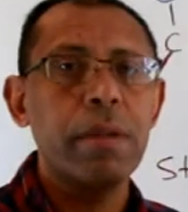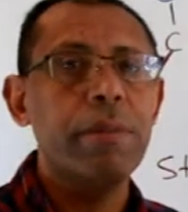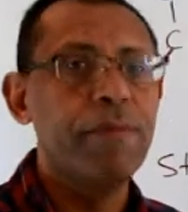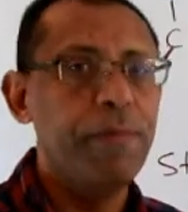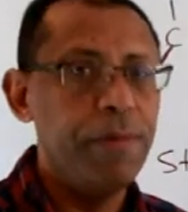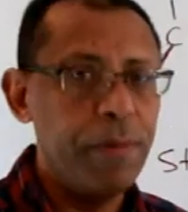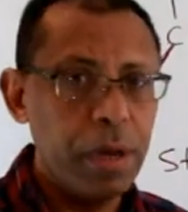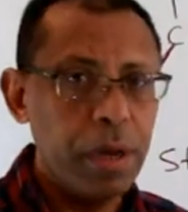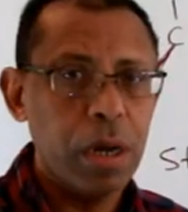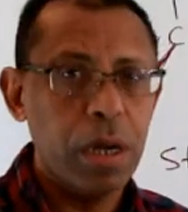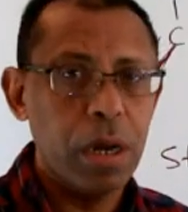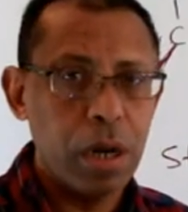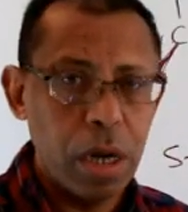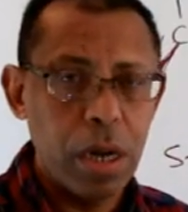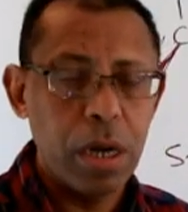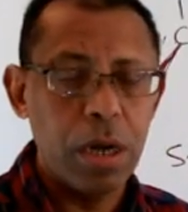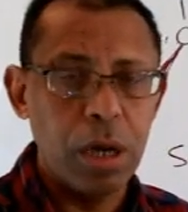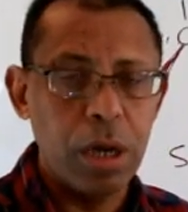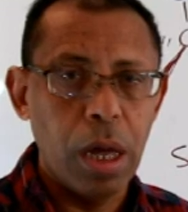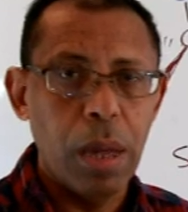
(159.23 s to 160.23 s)
very
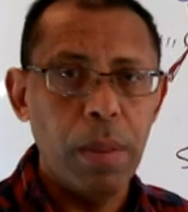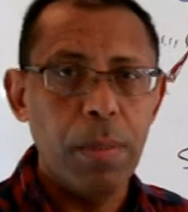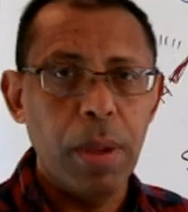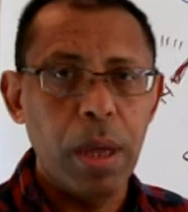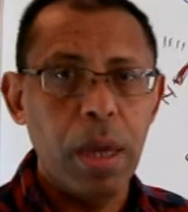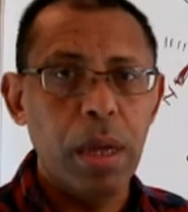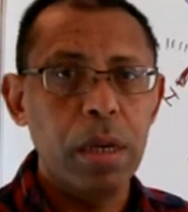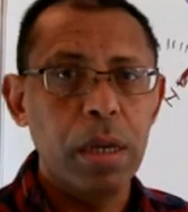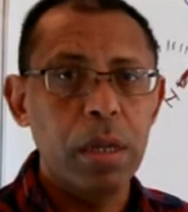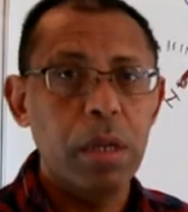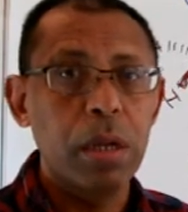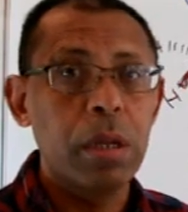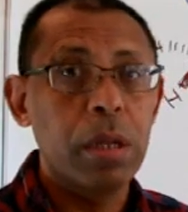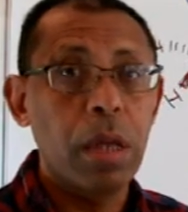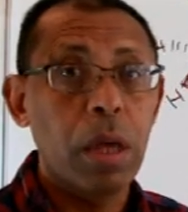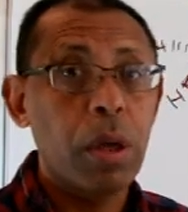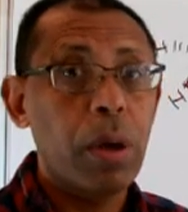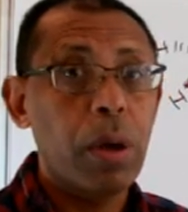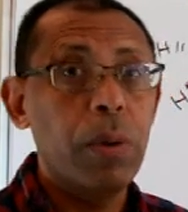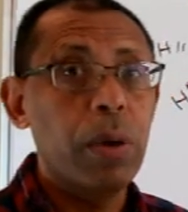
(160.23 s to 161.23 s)
random and
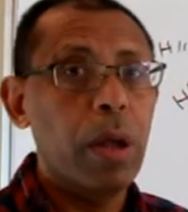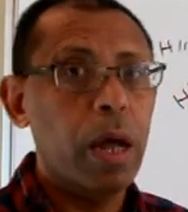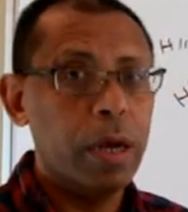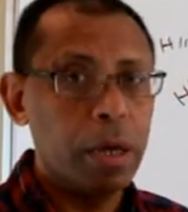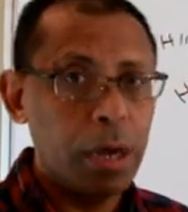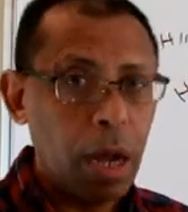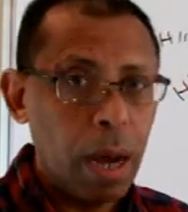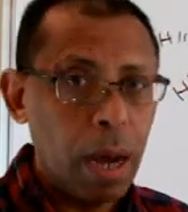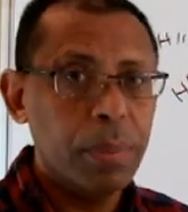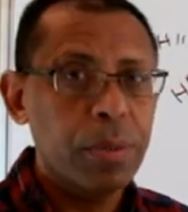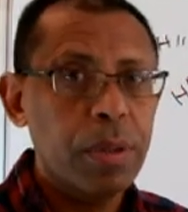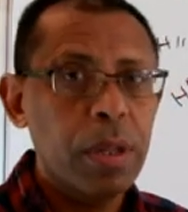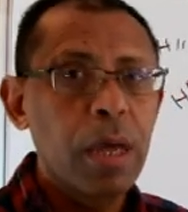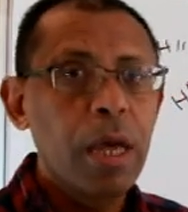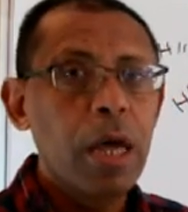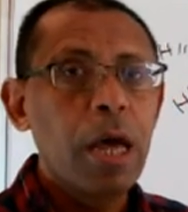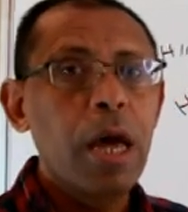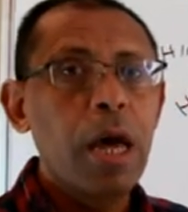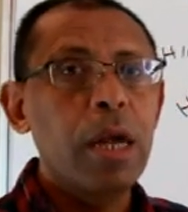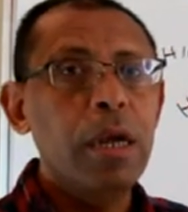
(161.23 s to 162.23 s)
they could adopt
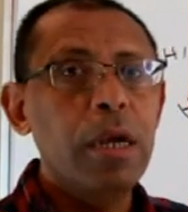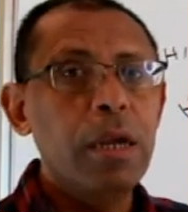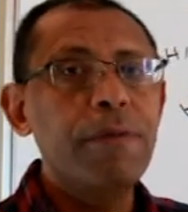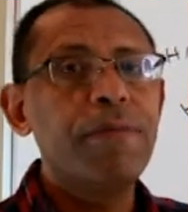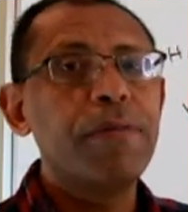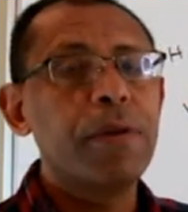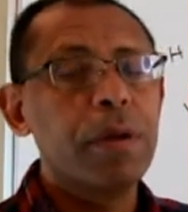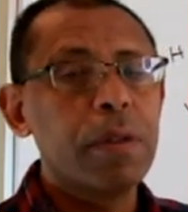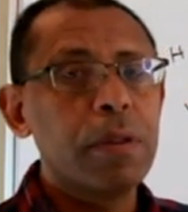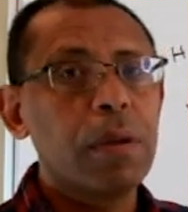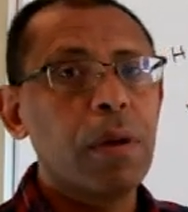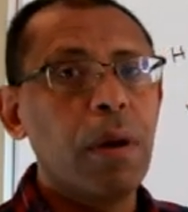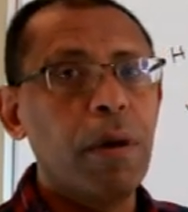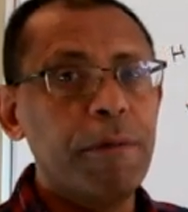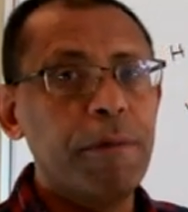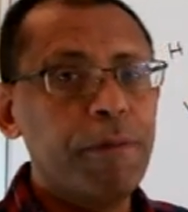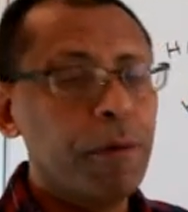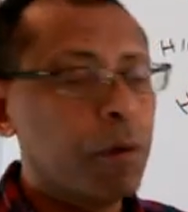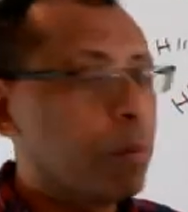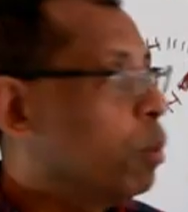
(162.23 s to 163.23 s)
different
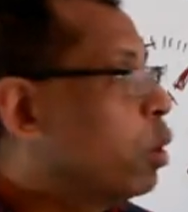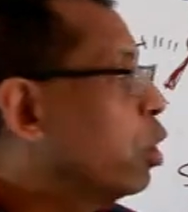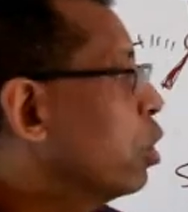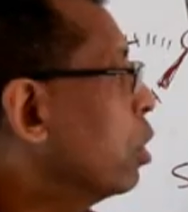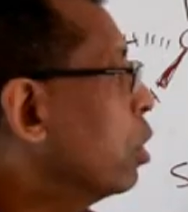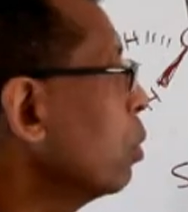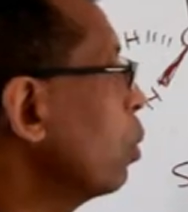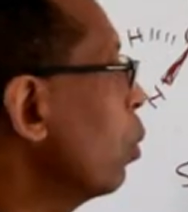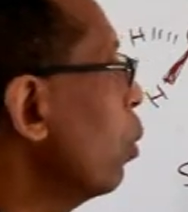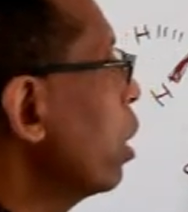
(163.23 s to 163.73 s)
conformation.